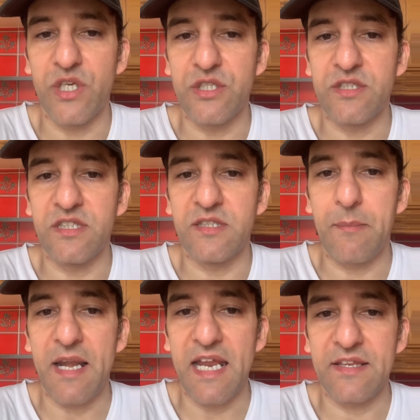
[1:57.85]
You just need to
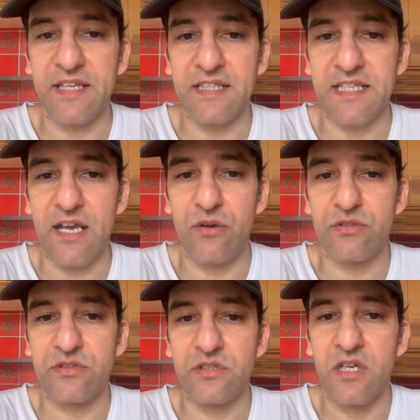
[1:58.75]
plan things
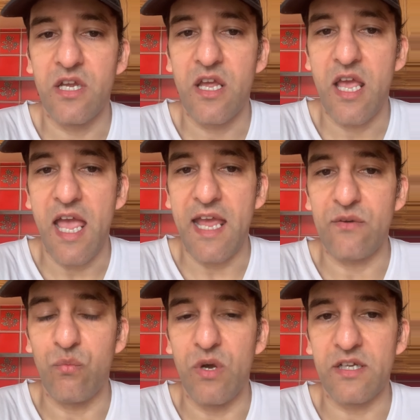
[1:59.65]
out
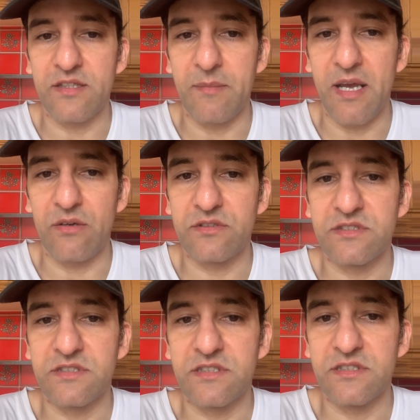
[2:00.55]
and work them out
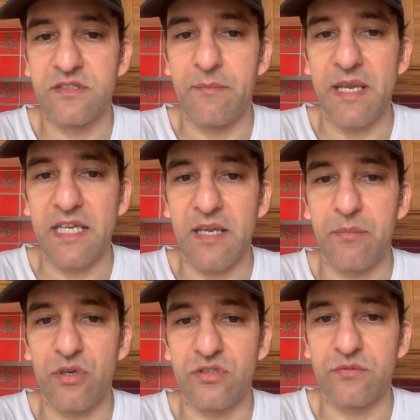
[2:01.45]
to make it
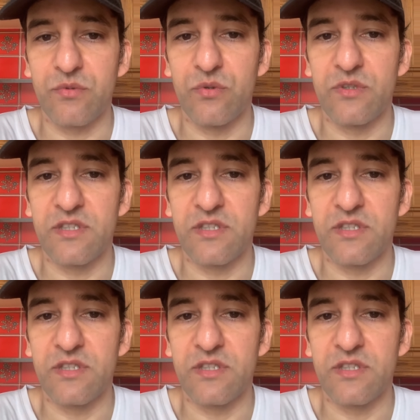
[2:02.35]
possible.